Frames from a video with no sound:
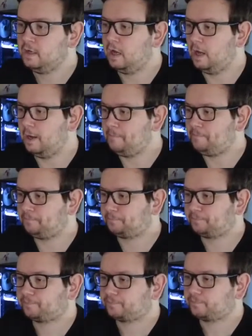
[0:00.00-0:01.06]

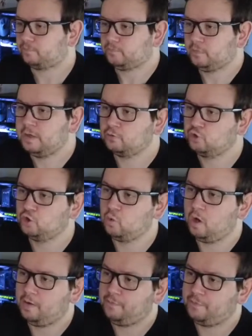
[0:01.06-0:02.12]
Now, just
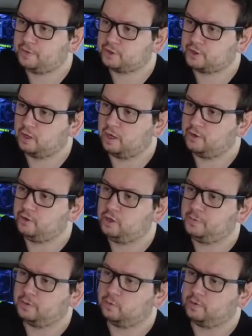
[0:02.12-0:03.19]
while I'm finishing
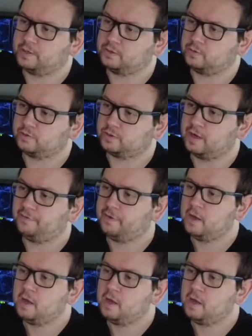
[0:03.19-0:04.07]
undoing all of this sort of stuff,